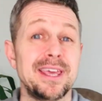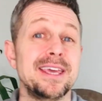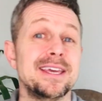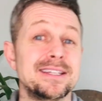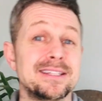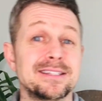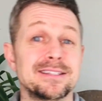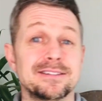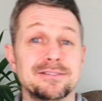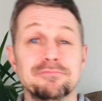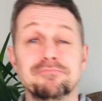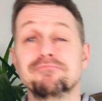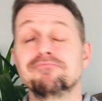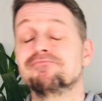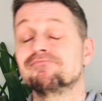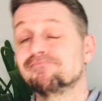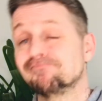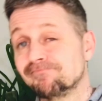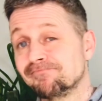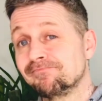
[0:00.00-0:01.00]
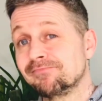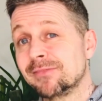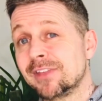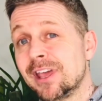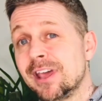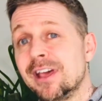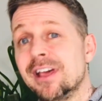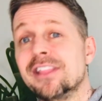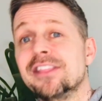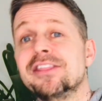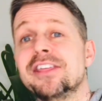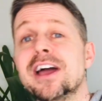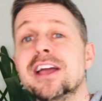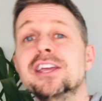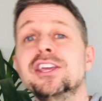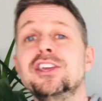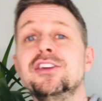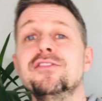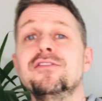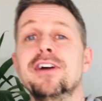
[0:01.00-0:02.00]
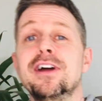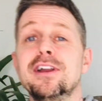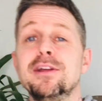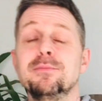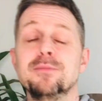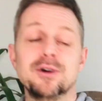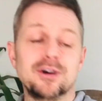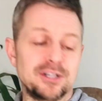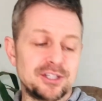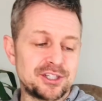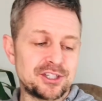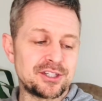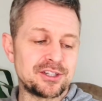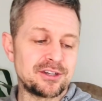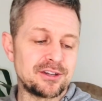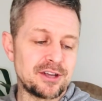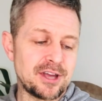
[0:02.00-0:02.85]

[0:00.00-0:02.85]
it? Thank you very much.